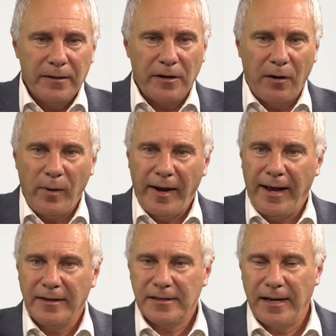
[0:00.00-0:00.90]
So our
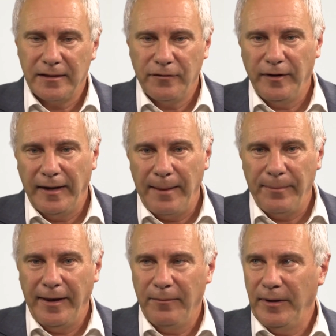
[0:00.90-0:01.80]
warehouse started to fill
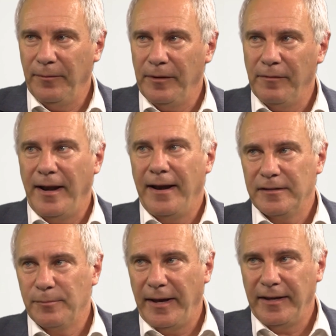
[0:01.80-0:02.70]
up and we ran out
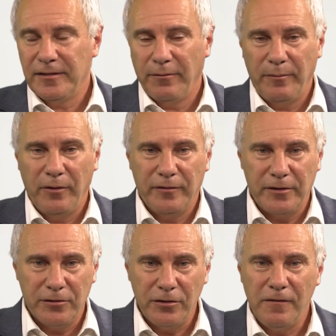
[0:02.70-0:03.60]
of space. So we moved
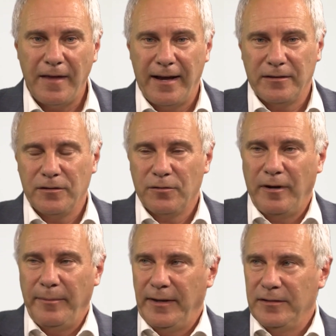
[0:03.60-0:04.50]
to 2,000
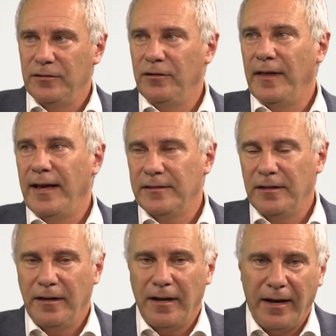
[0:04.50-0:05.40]
square meters in
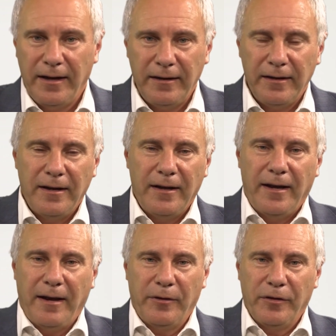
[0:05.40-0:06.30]
2009
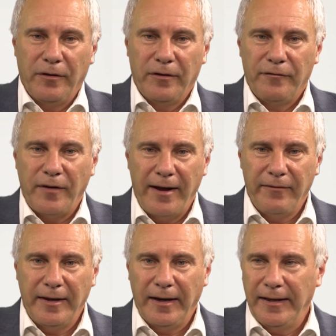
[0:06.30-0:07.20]
and we thought
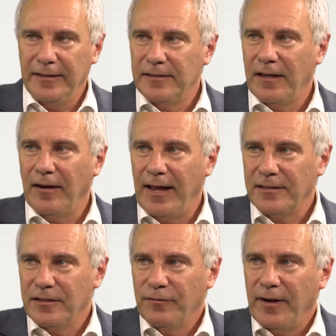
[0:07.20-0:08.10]
5-year lease, that'll
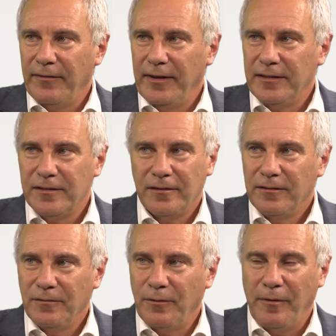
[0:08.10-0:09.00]
last us 5 years.
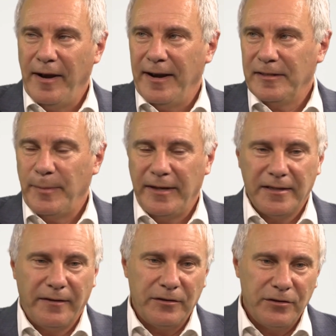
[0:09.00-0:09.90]
We ran out of
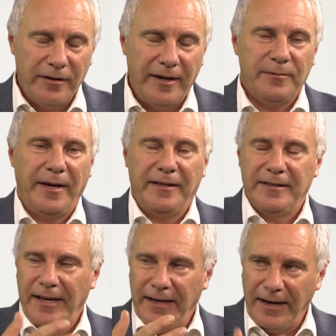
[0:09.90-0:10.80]
space after 2 years, we had
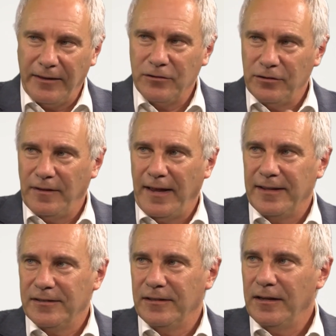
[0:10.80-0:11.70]
to take another
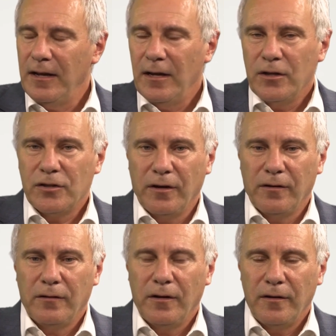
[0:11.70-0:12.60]
2,000.
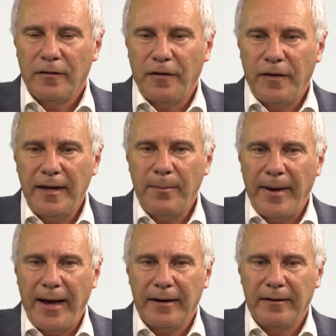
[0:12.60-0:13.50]
So the thing
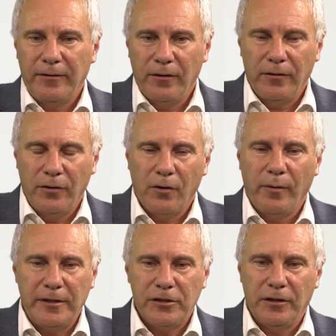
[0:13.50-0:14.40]
about your
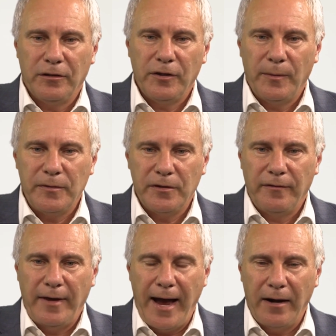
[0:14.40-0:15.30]
question in terms
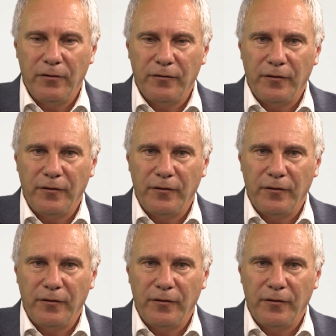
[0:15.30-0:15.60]
of how do you